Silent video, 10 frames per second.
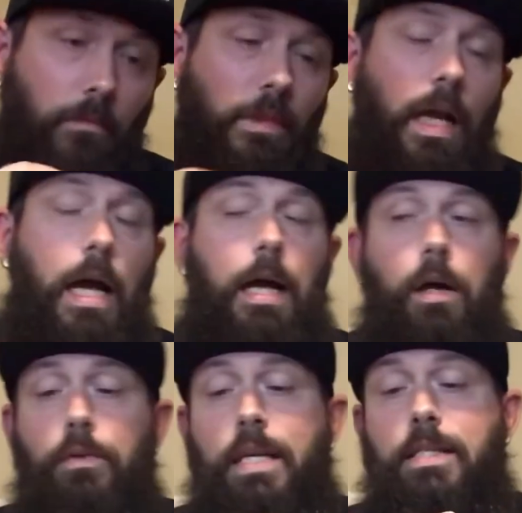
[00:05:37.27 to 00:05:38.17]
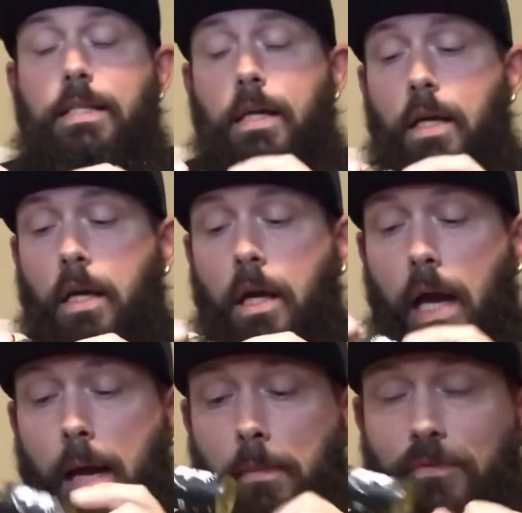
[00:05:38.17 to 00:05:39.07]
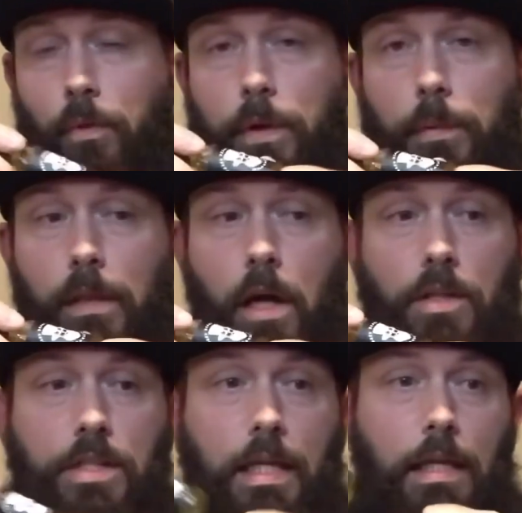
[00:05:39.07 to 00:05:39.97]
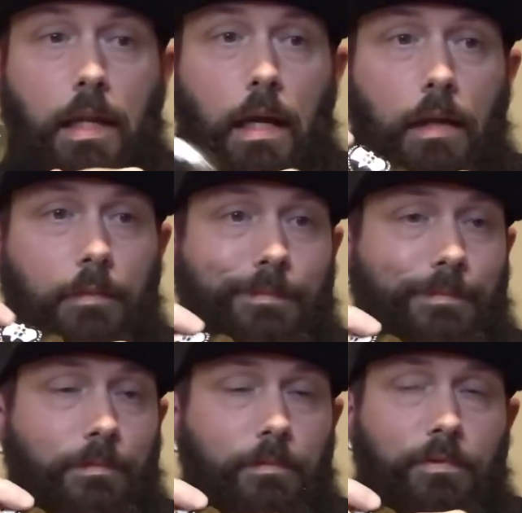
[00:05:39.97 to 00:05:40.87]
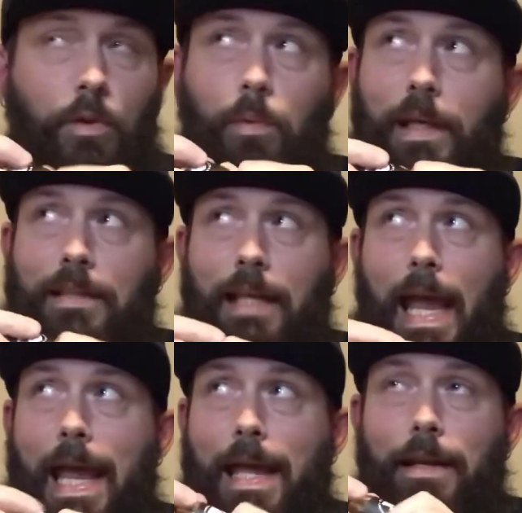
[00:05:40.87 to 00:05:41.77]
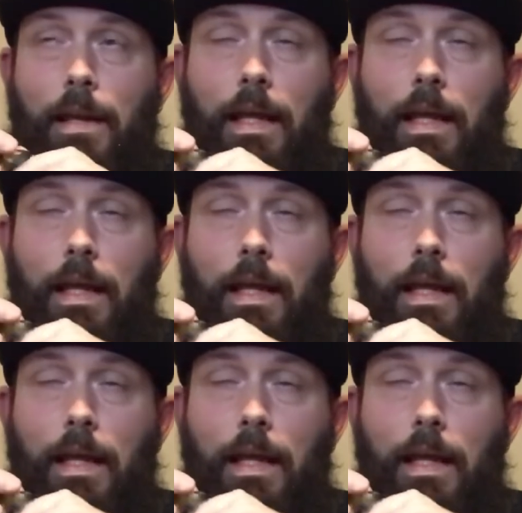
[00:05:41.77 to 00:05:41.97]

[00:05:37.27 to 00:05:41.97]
On this, before he relaunched it a few weeks ahead,